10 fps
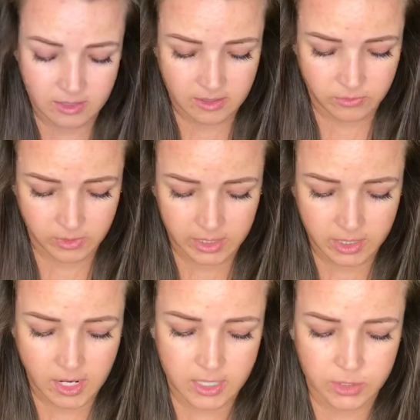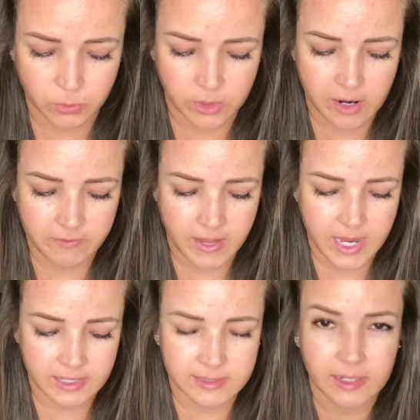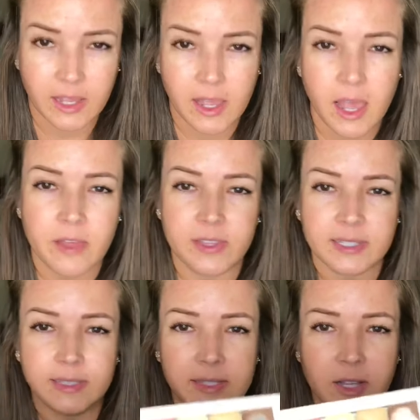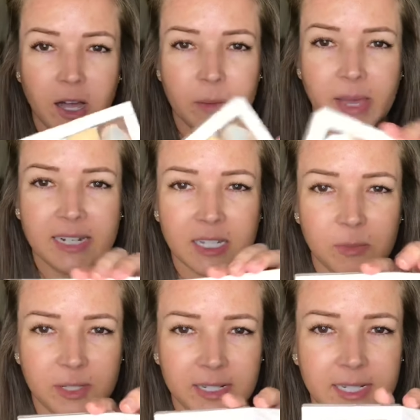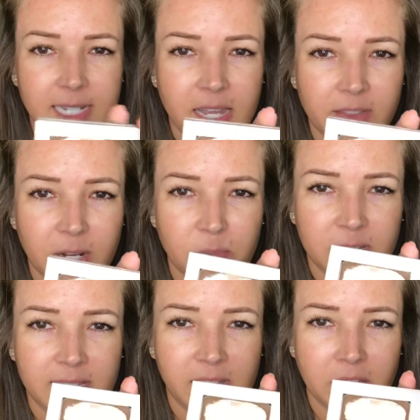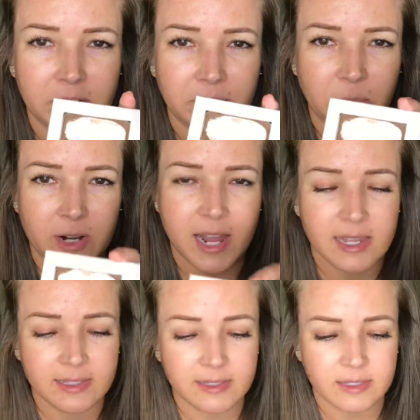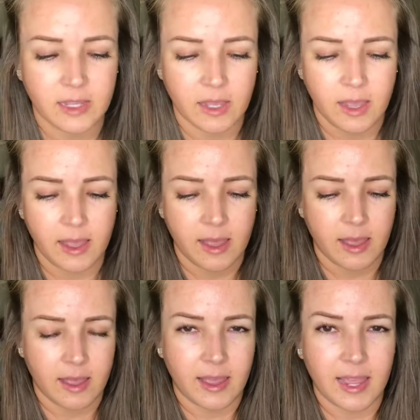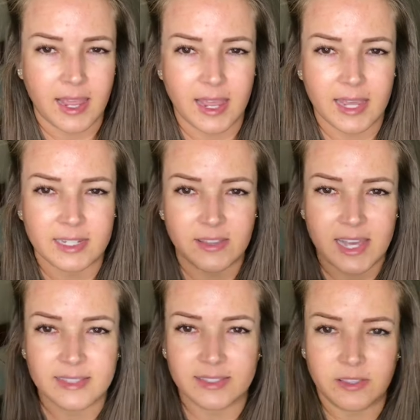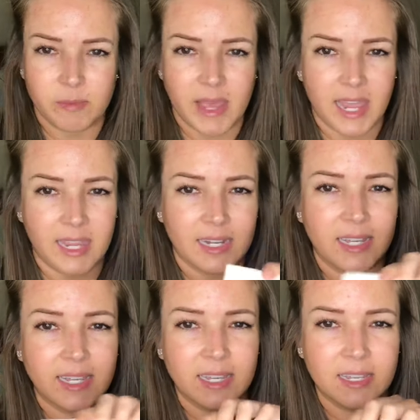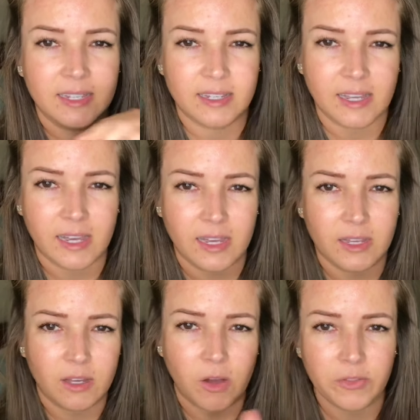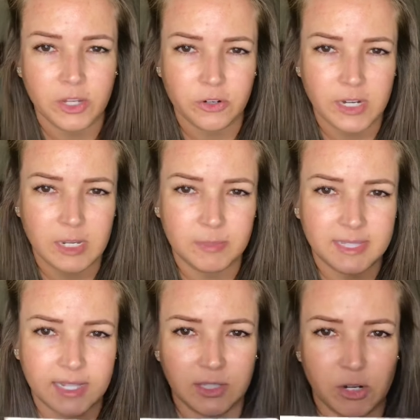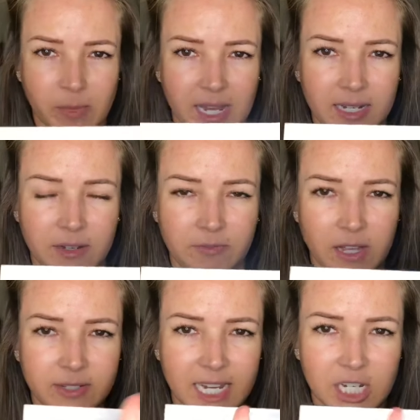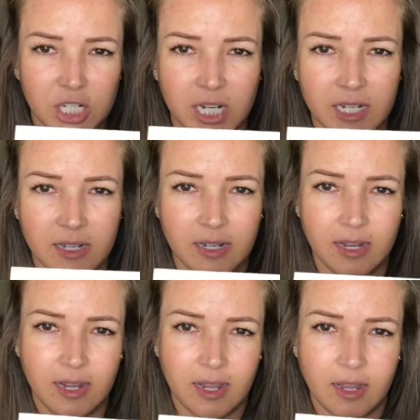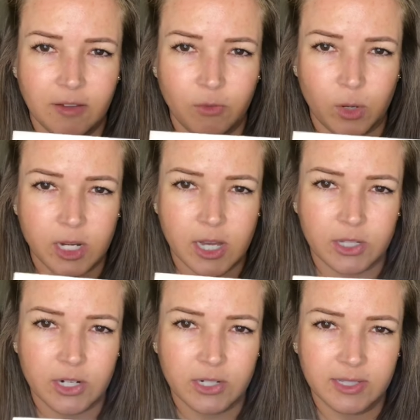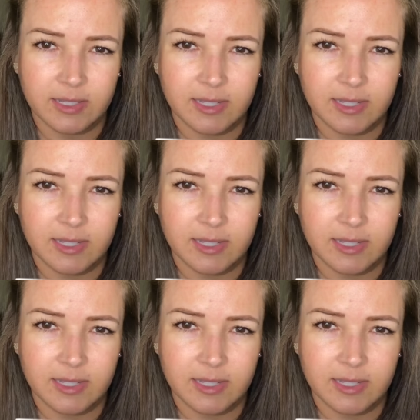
We're gonna contour our face. This is the compact I'm using today that I put together for us. And that's the main, all the creams, that's your main foundation, 4 colors.